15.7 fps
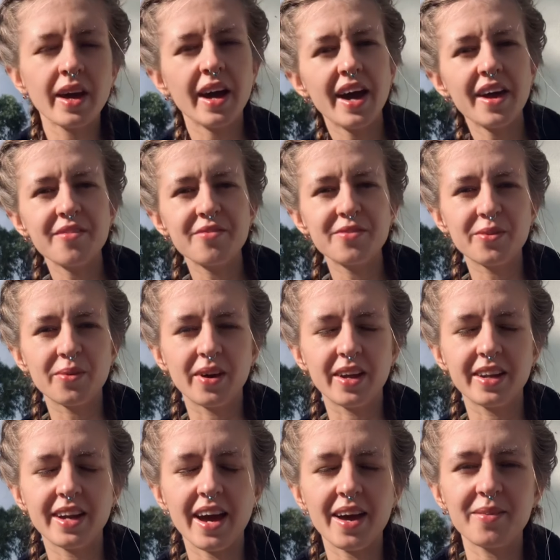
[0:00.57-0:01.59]
Hi
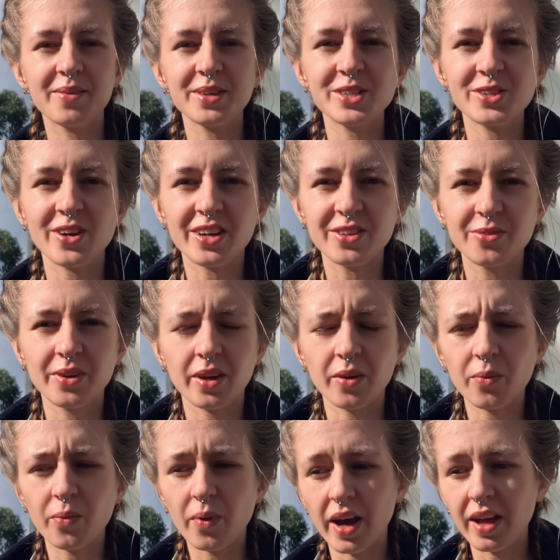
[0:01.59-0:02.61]
everyone, I wish you are
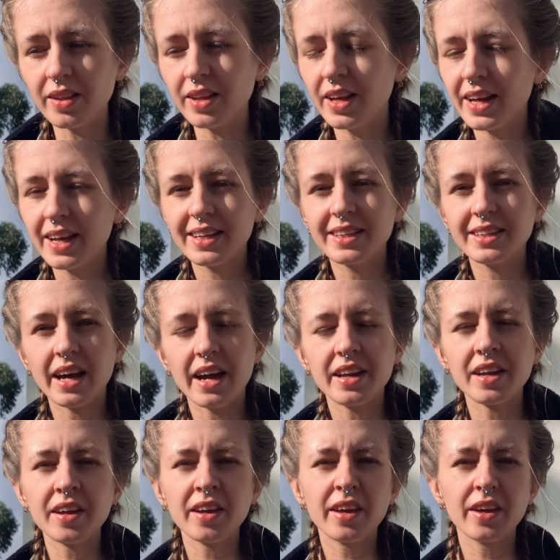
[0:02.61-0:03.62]
doing well.
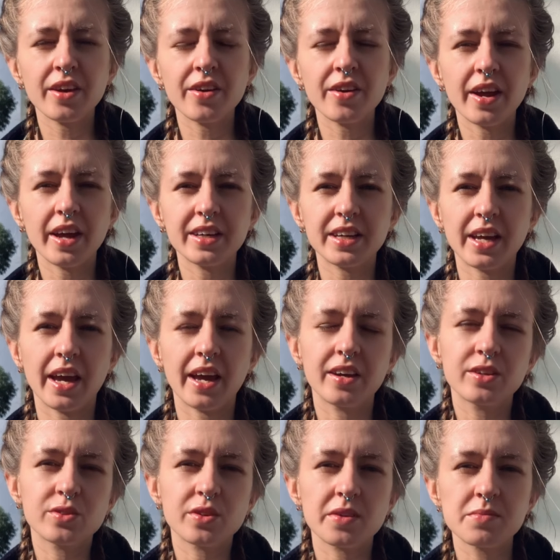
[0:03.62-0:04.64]
Darya here,
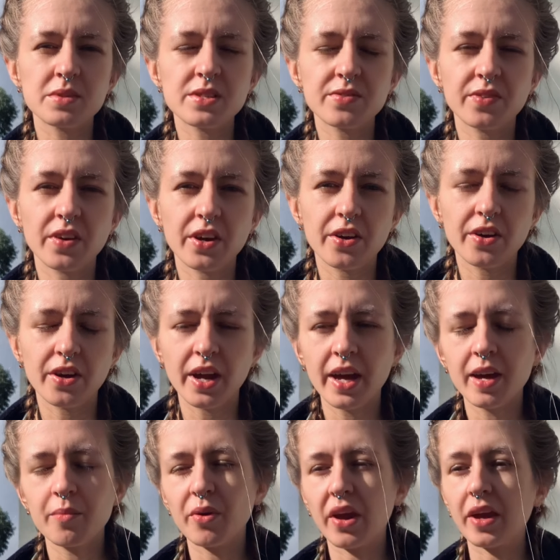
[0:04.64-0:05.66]
aka Dream Sphere,
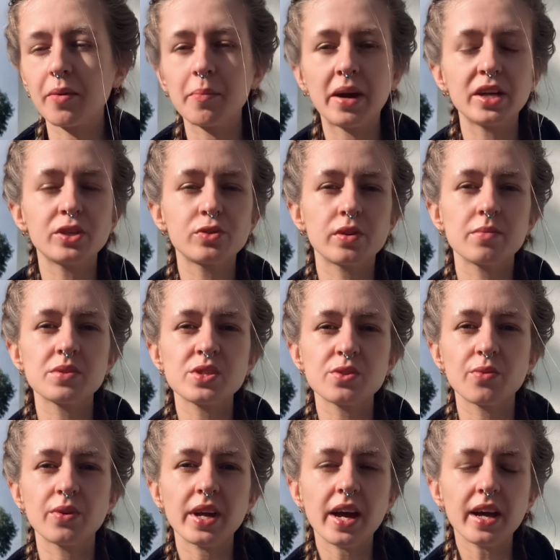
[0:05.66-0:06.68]
bringing my dreams
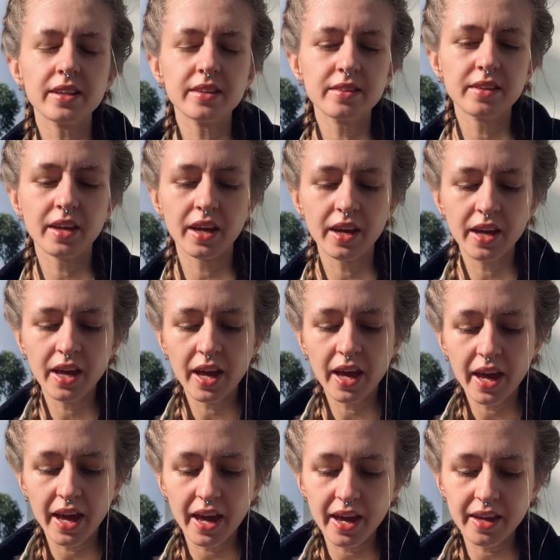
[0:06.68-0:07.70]
to reality,
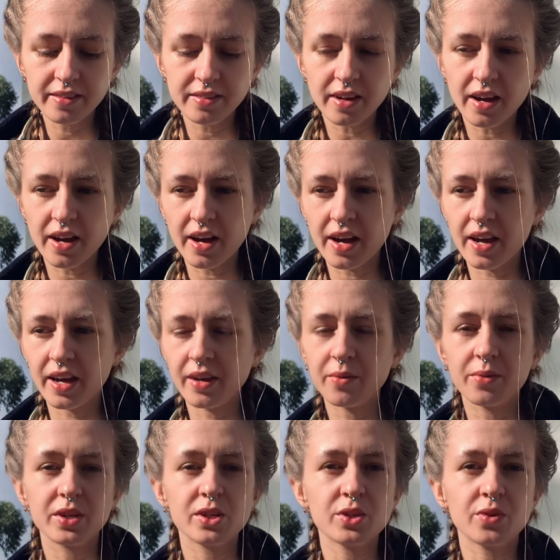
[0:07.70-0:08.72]
and I
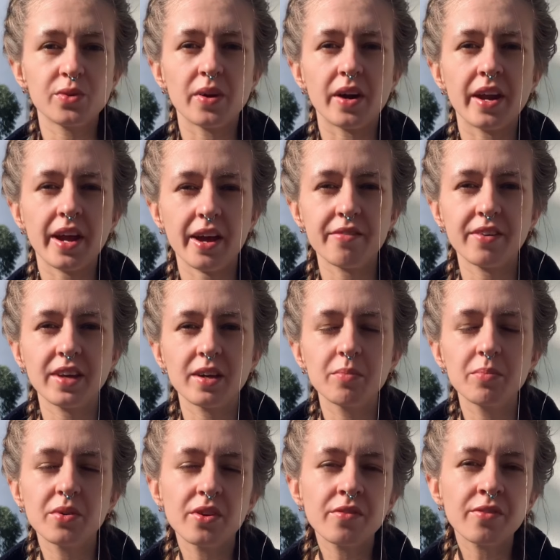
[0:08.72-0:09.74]
wish you are having a
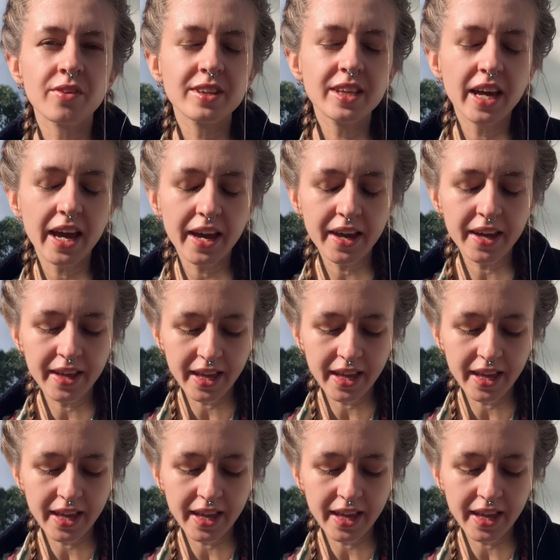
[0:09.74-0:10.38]
beautiful day.